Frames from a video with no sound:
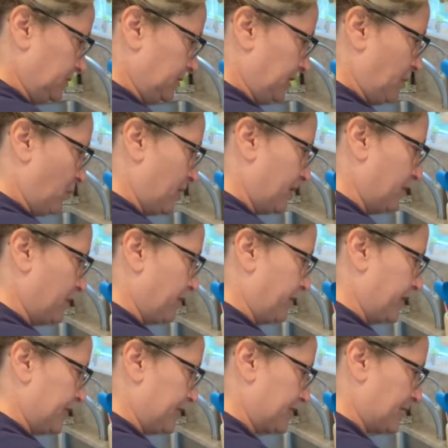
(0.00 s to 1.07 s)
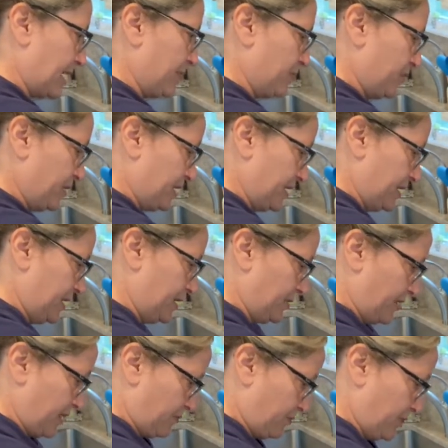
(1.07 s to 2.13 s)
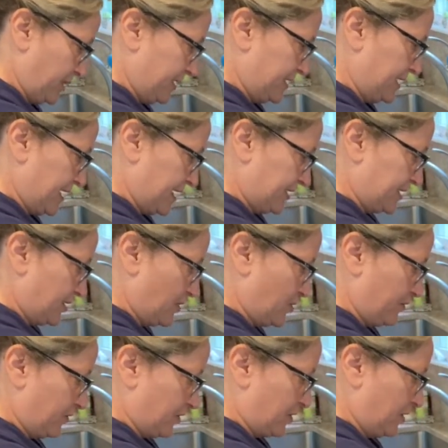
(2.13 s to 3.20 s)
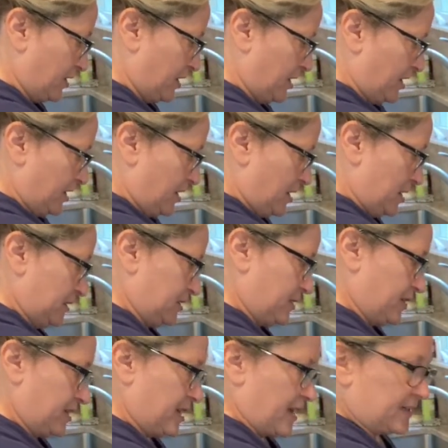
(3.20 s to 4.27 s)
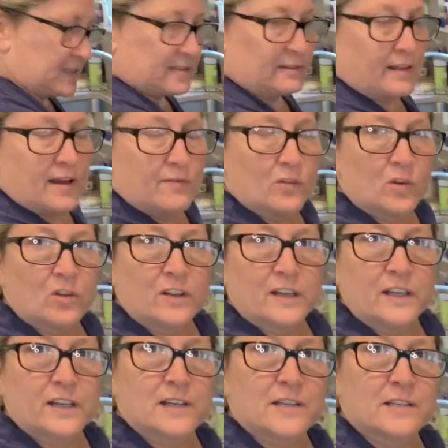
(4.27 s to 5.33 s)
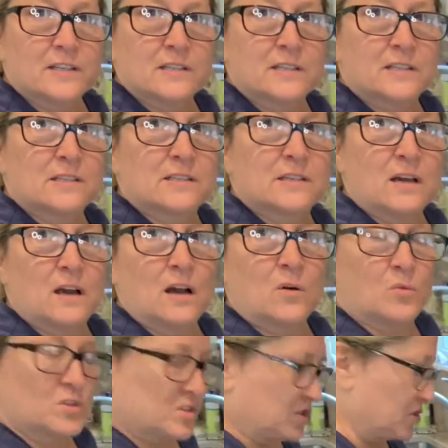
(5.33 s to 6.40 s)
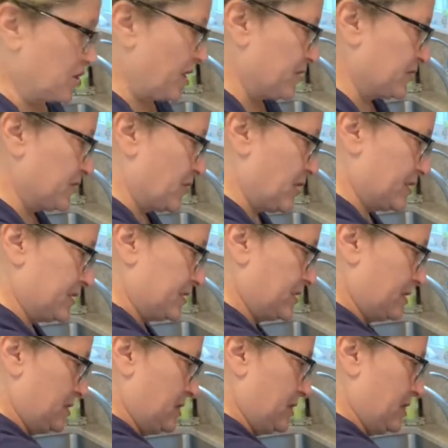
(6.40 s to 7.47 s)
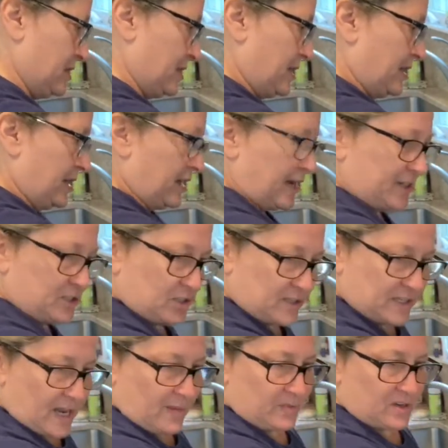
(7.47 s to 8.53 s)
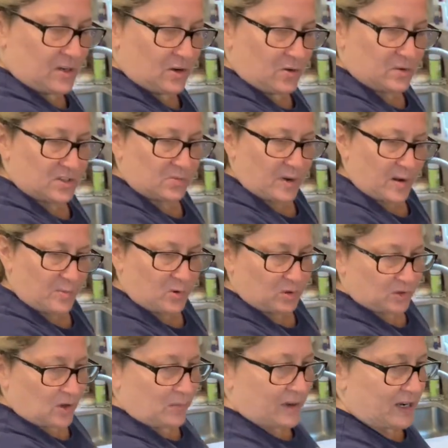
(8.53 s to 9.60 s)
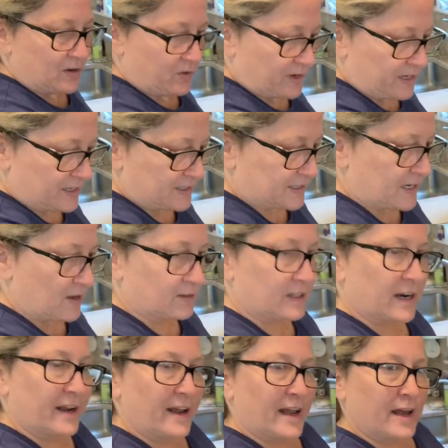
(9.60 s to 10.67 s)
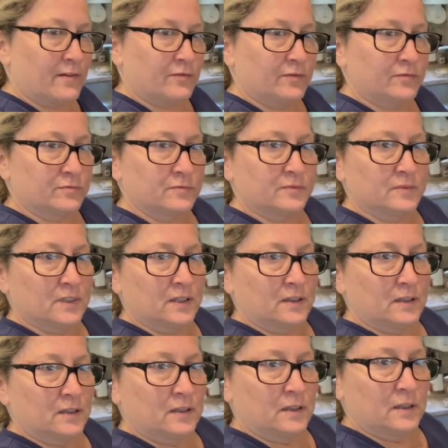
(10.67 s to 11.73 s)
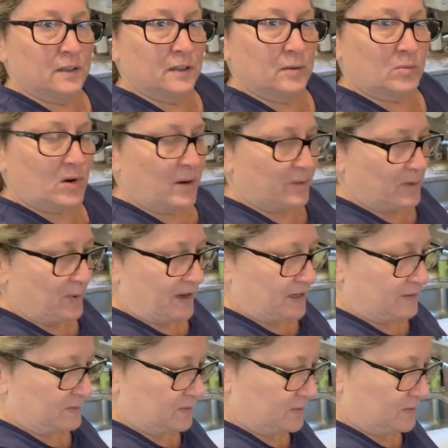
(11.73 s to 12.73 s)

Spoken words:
And one of the things I put in here that really takes it over to the next level is Worcestershire sauce. And I just happened to notice when I pulled all my ingredients out that I have probably about a